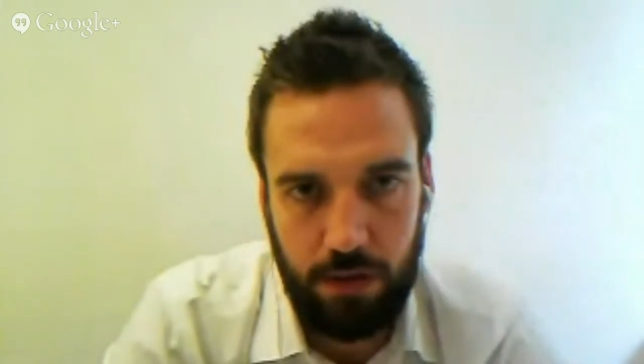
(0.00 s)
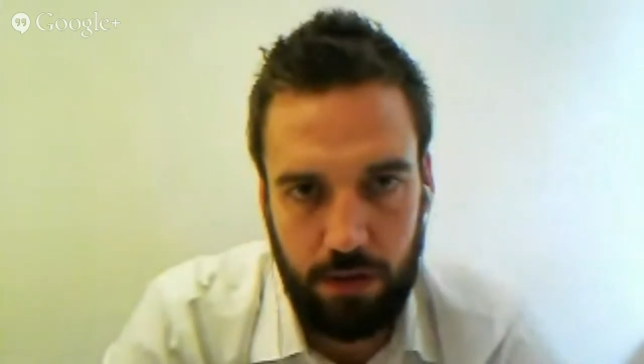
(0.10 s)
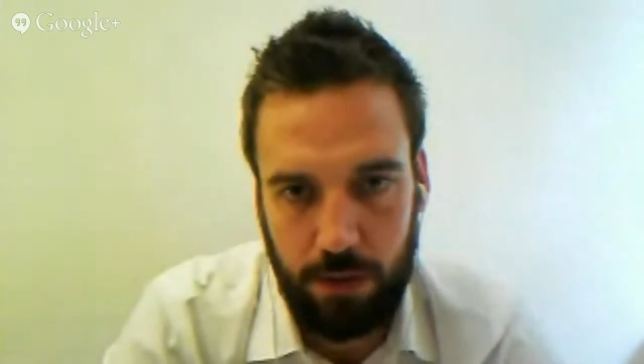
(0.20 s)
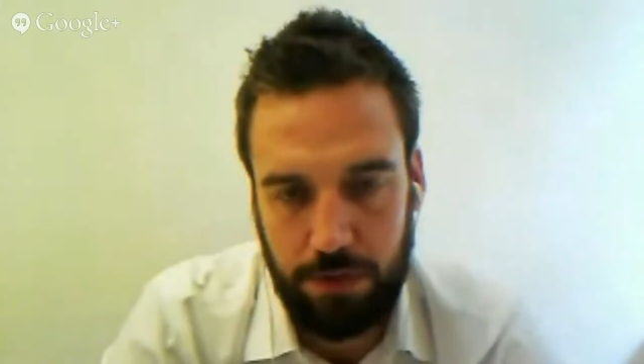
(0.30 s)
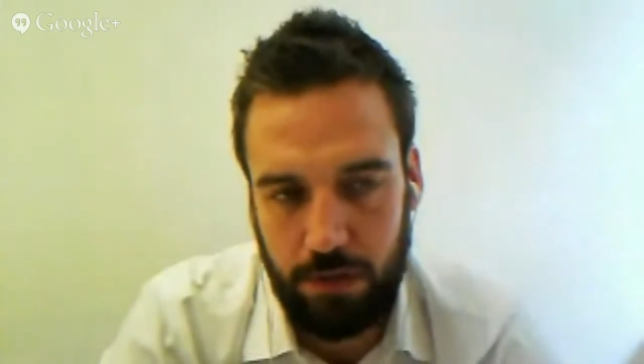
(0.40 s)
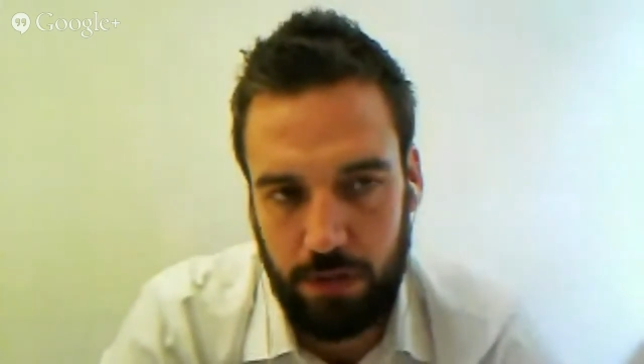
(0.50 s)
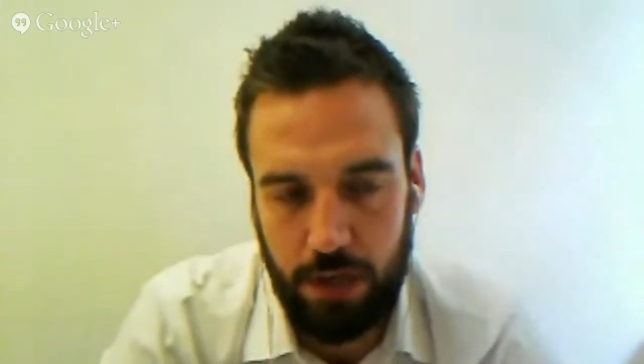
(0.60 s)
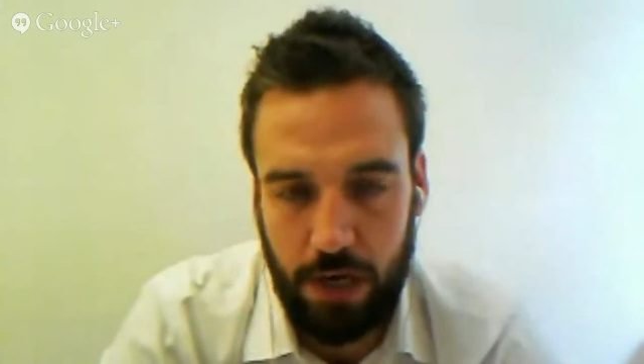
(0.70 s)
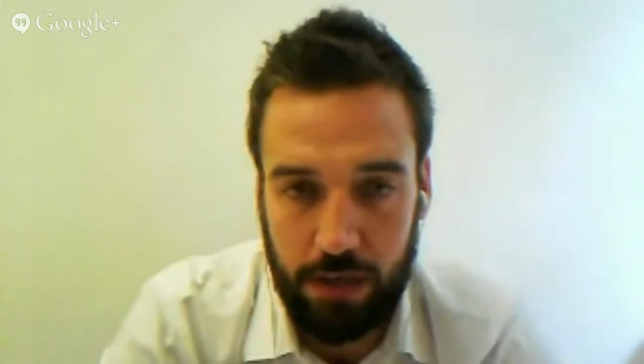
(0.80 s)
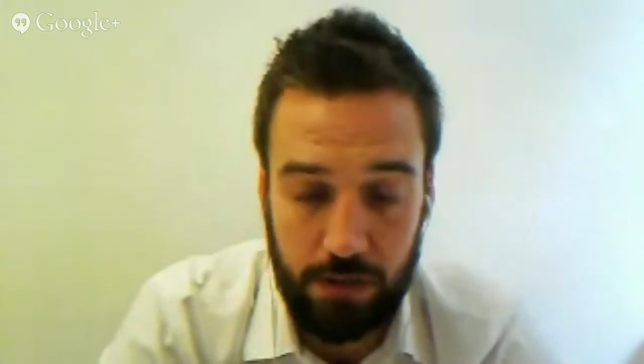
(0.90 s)
Absolutely.
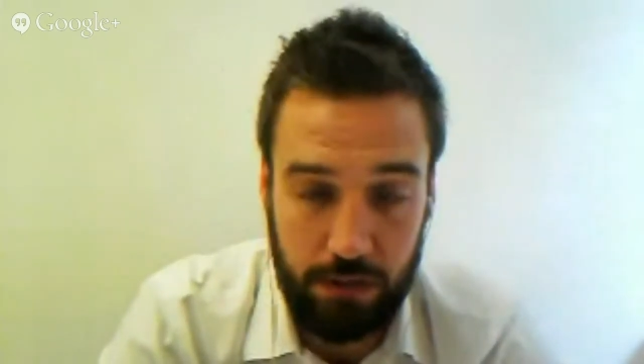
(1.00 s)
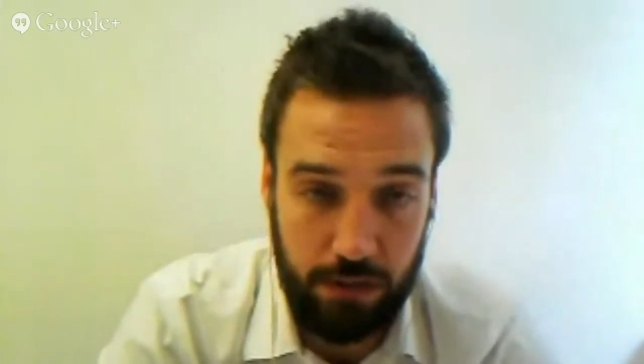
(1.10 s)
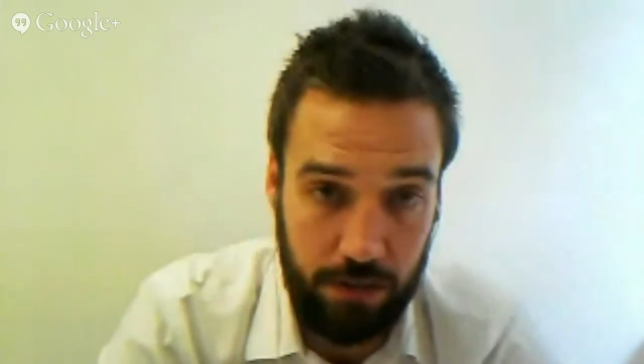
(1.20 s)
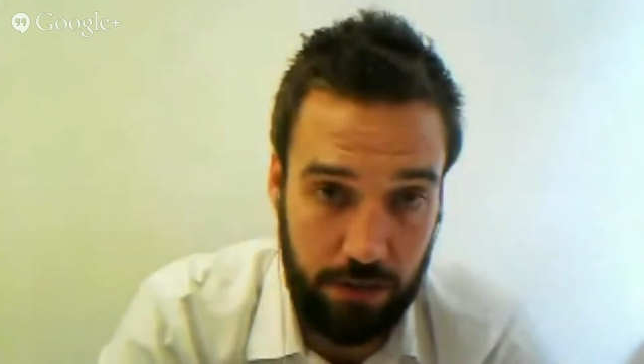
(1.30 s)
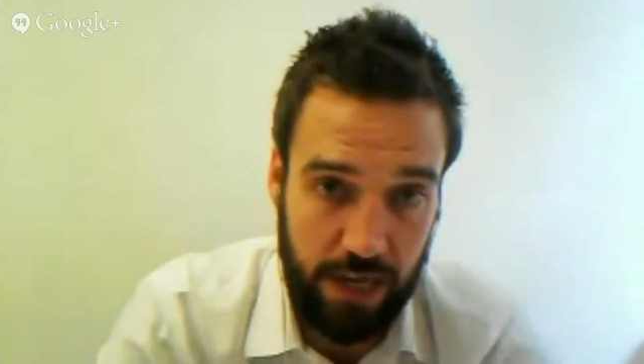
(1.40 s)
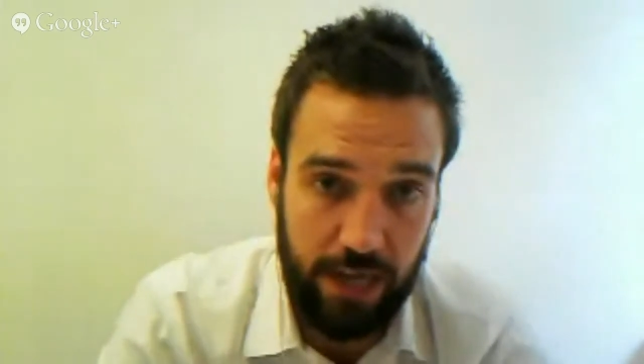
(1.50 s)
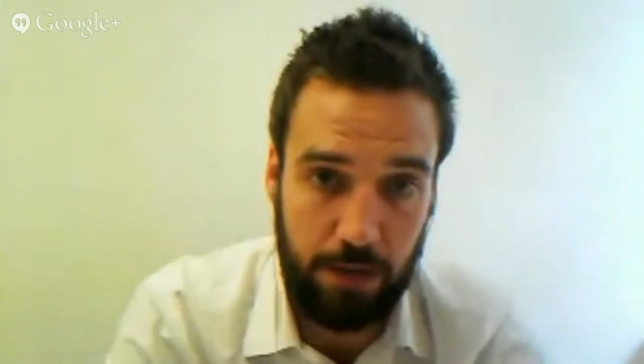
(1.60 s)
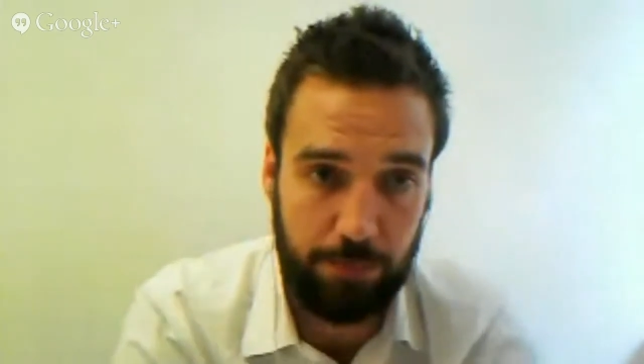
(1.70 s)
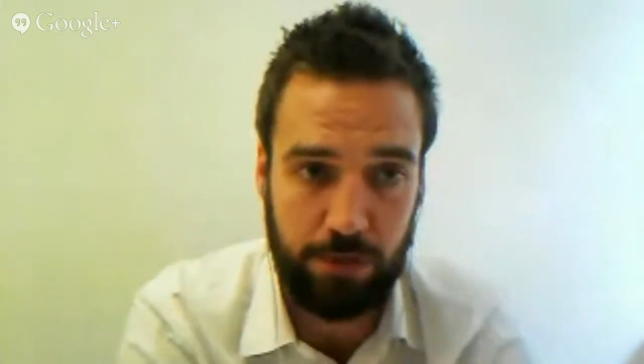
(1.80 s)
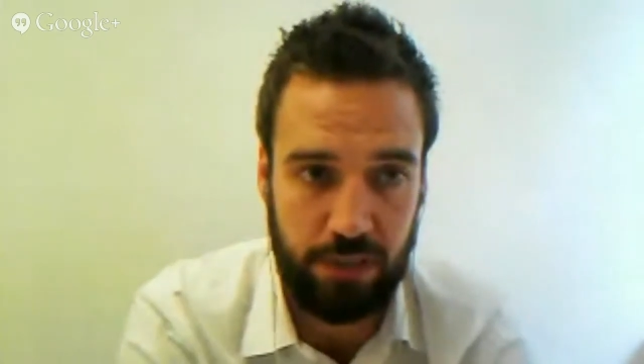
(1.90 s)
And the
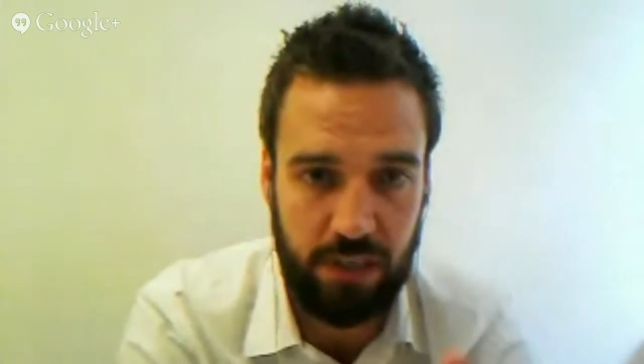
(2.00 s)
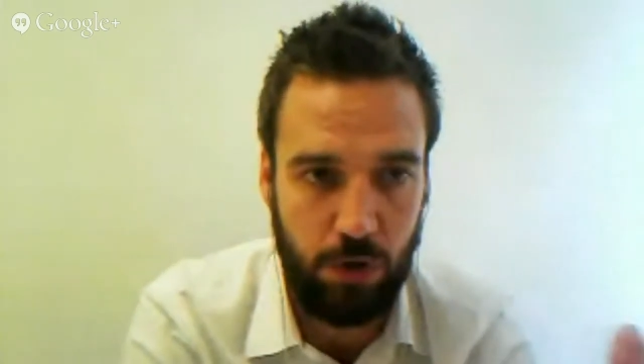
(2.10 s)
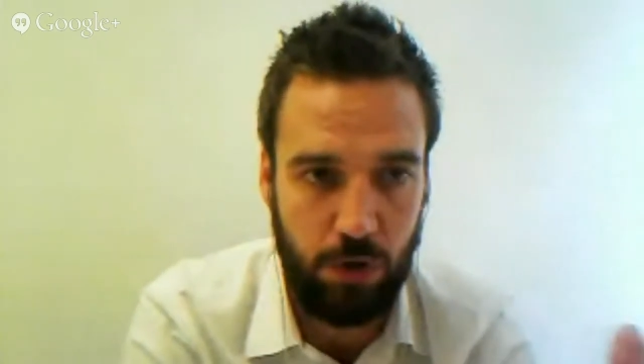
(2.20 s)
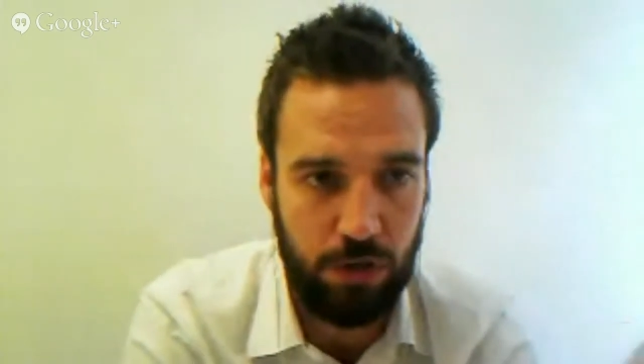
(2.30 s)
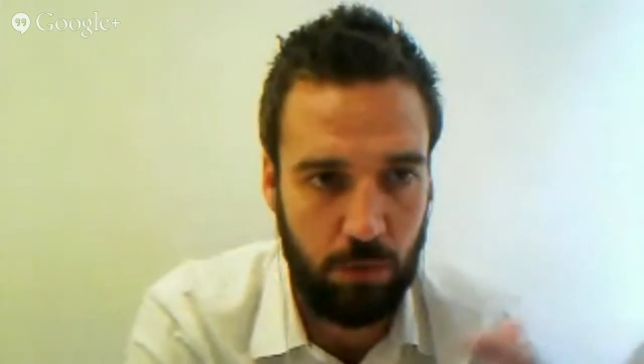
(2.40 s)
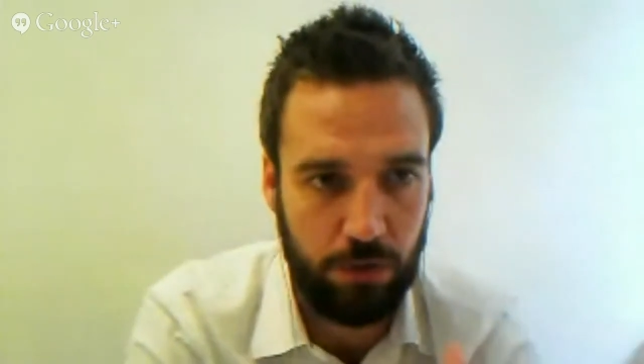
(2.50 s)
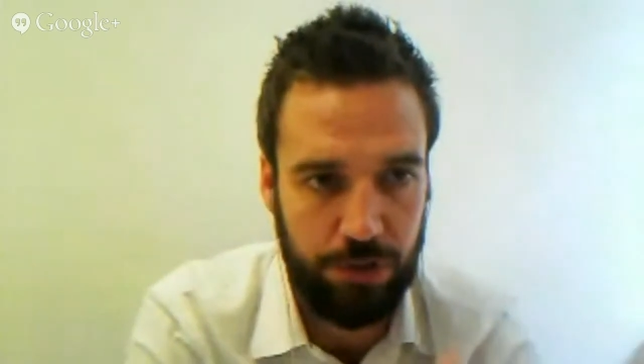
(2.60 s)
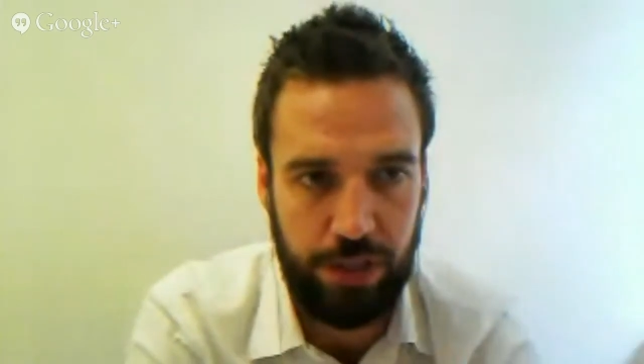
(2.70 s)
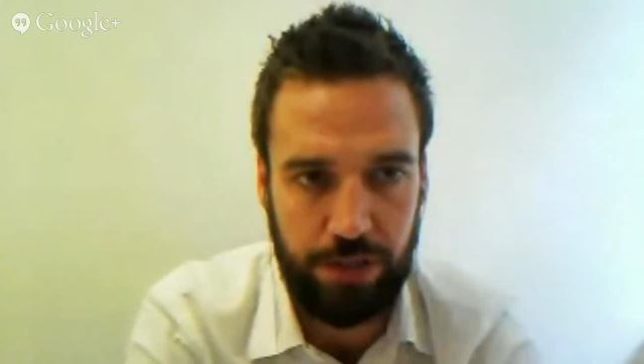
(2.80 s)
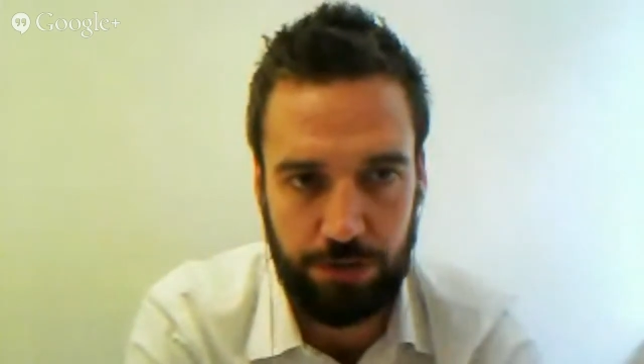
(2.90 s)
sign-up process, I won't
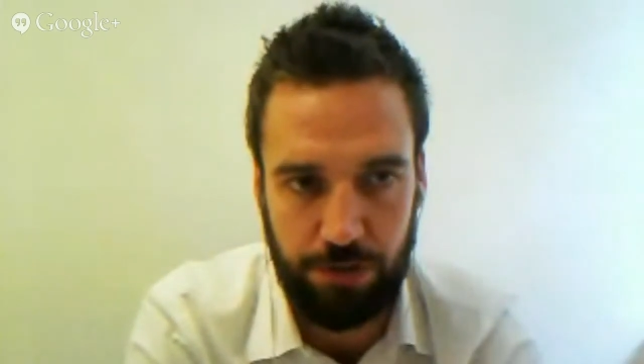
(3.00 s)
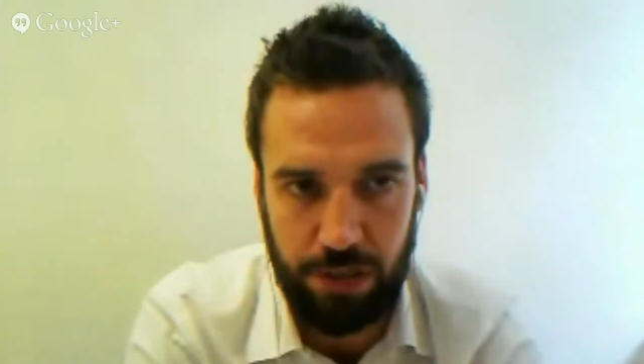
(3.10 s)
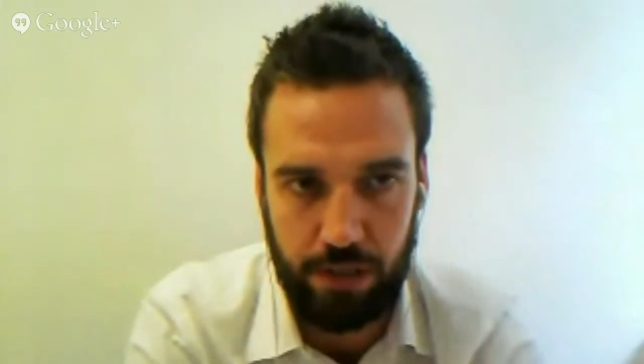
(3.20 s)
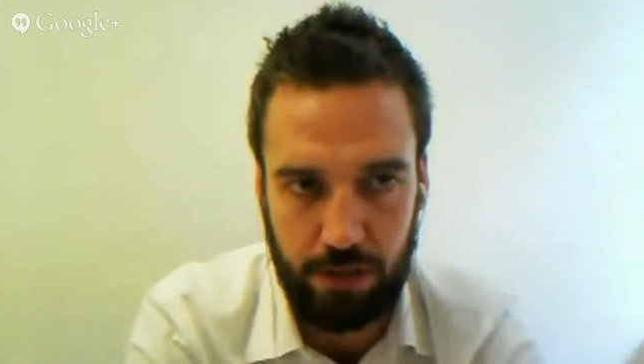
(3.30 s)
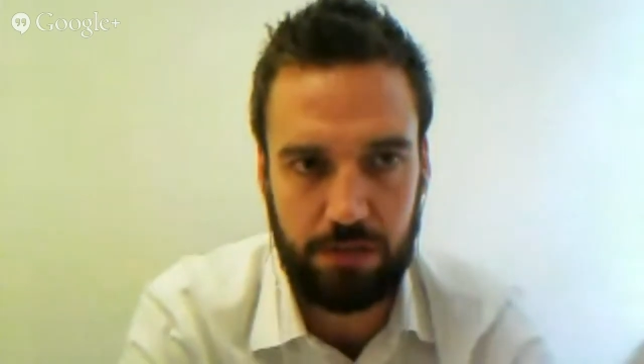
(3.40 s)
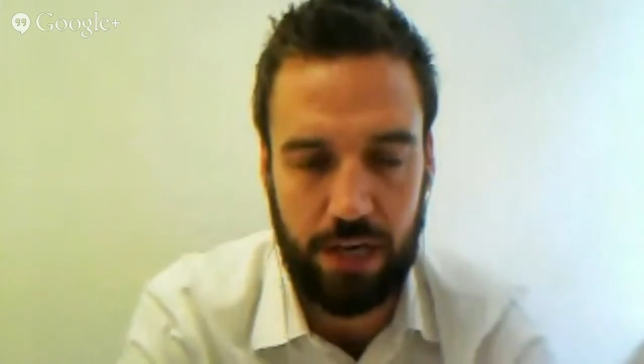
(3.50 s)
share the screen again because the